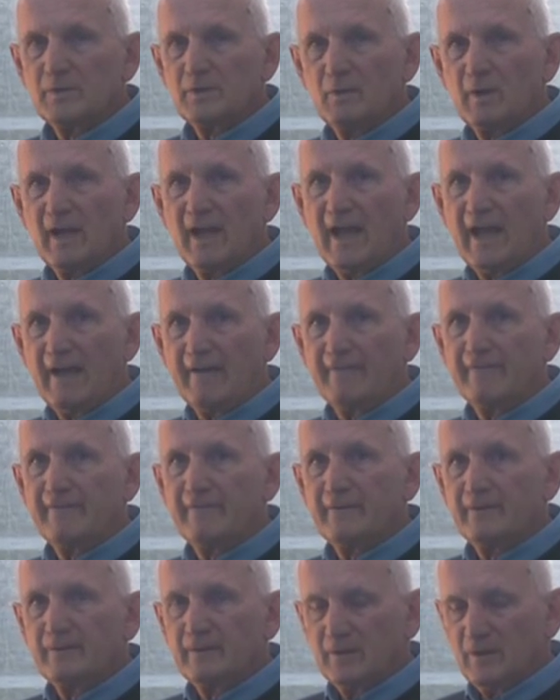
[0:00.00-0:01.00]
you have
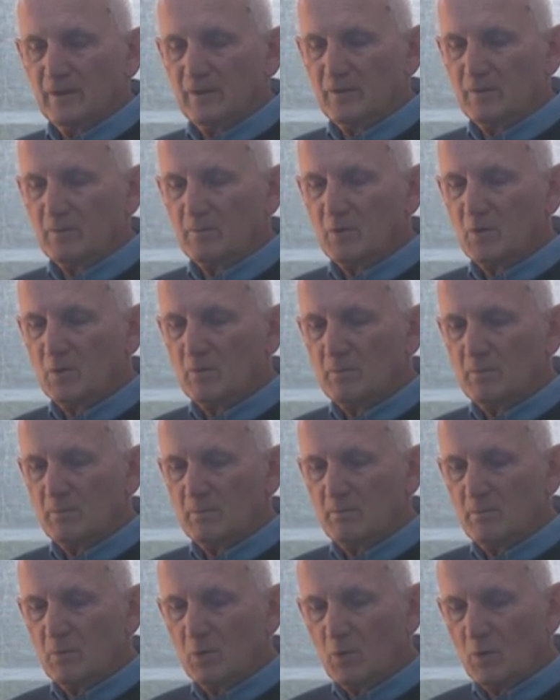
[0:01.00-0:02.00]
and the
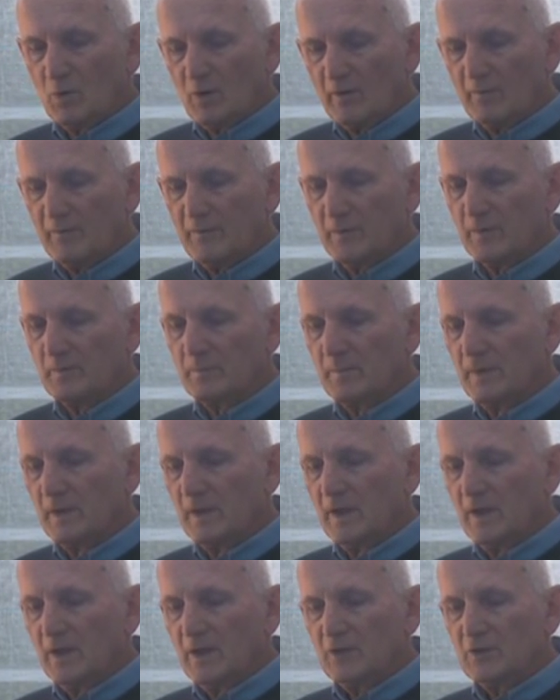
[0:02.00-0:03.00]
more of them,
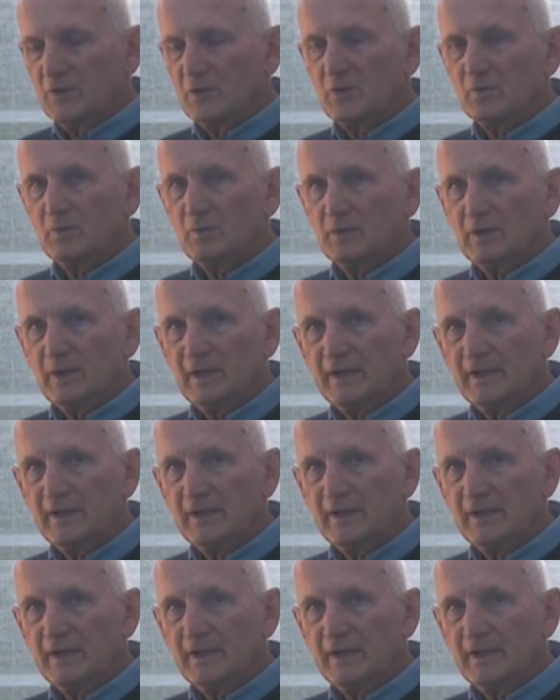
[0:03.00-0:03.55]
you